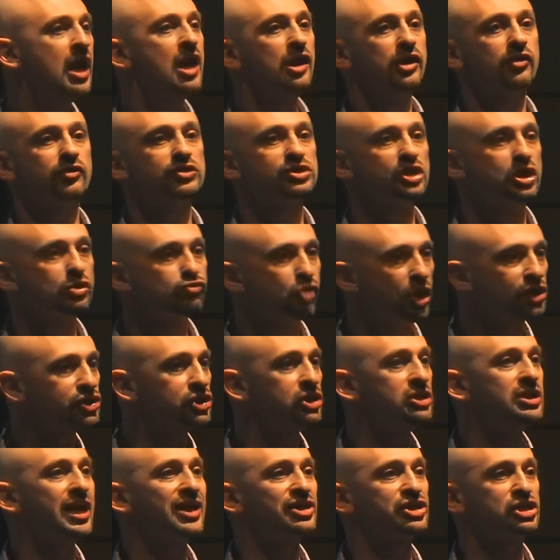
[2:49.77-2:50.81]
There is a
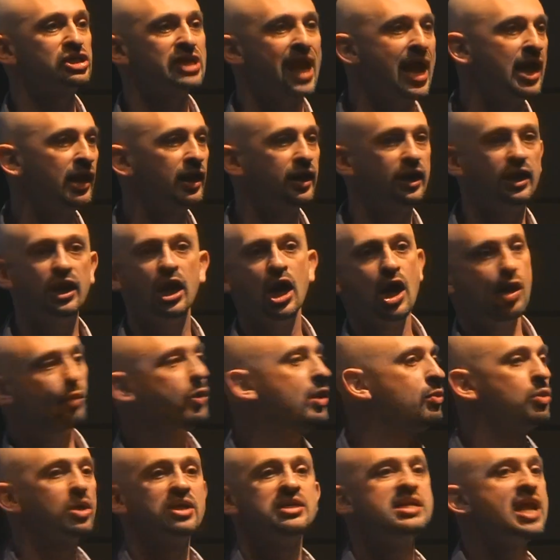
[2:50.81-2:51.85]
Russian nationality. We
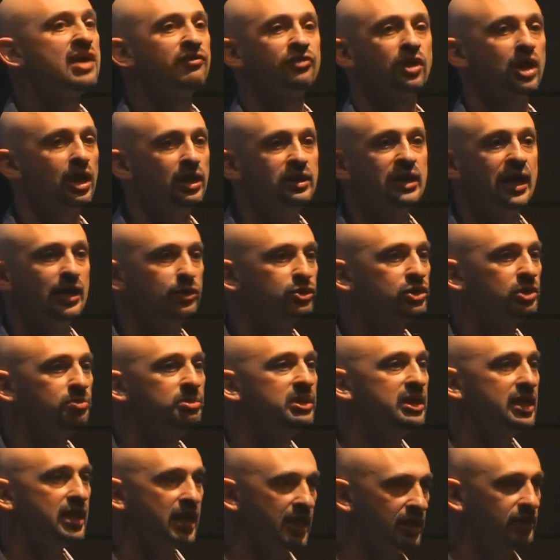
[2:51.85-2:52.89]
were never allowed to
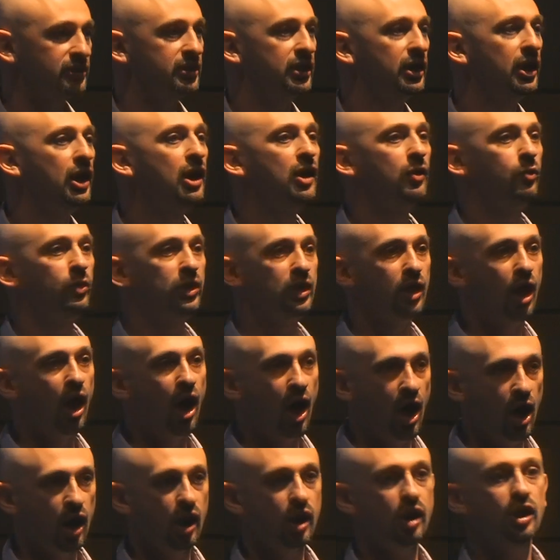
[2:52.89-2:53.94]
be it. We
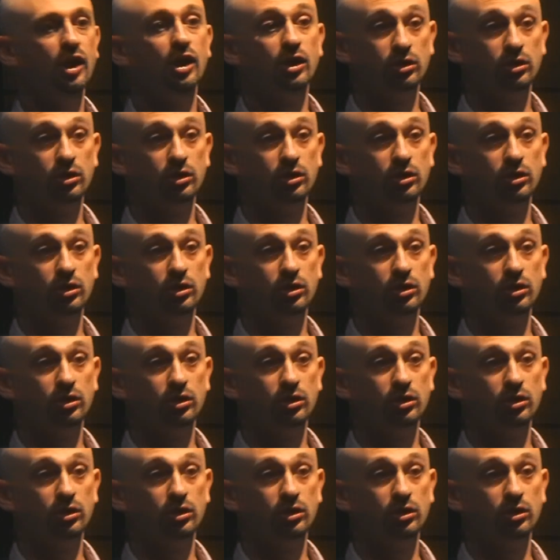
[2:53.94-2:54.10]
are